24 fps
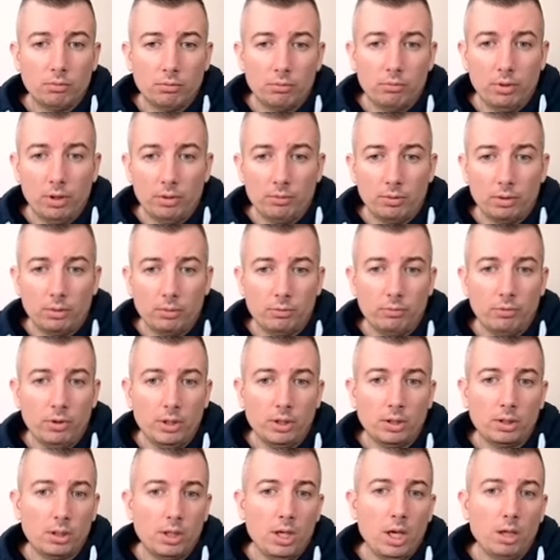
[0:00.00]
we will
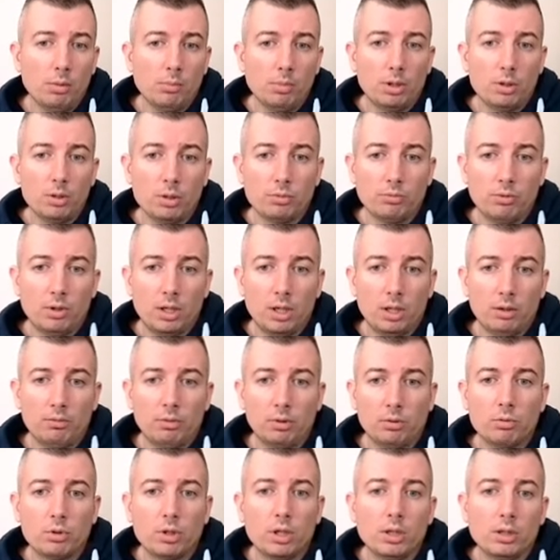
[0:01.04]
win the game because we have a
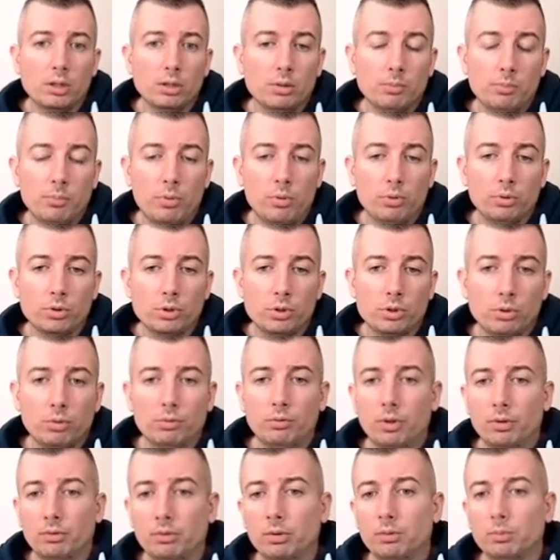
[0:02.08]
rook and the pawn, so
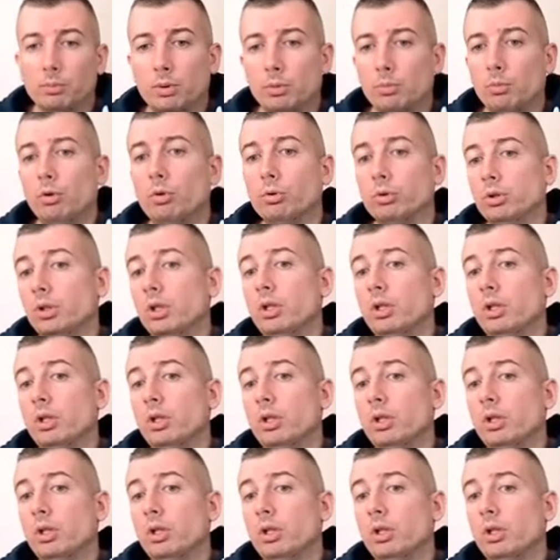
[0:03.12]
we will promote.